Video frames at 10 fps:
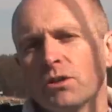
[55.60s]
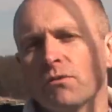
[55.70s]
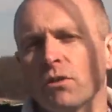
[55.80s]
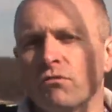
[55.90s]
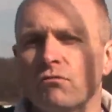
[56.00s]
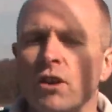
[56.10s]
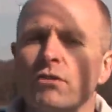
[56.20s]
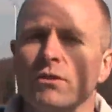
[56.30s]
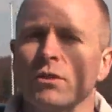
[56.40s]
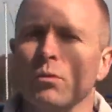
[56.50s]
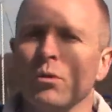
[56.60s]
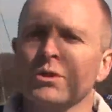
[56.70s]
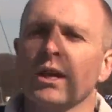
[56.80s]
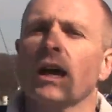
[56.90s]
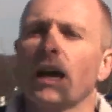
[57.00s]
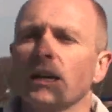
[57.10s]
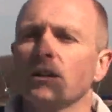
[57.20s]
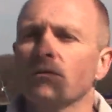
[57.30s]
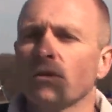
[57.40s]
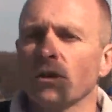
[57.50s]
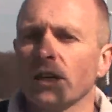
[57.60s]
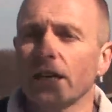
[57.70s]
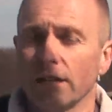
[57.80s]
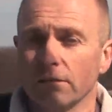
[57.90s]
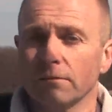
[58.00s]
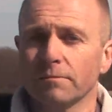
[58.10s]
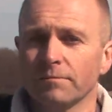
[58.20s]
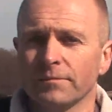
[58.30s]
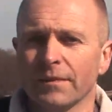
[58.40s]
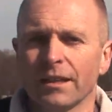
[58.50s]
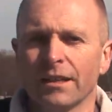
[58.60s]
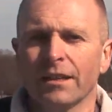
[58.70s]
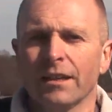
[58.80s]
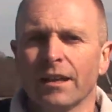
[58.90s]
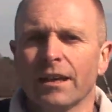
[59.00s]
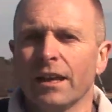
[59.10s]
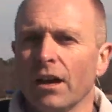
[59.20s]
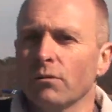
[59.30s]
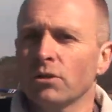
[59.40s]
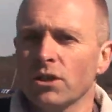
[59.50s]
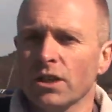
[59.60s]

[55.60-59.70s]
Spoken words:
you've got a rudder in the water and you've got a keel. Now if we just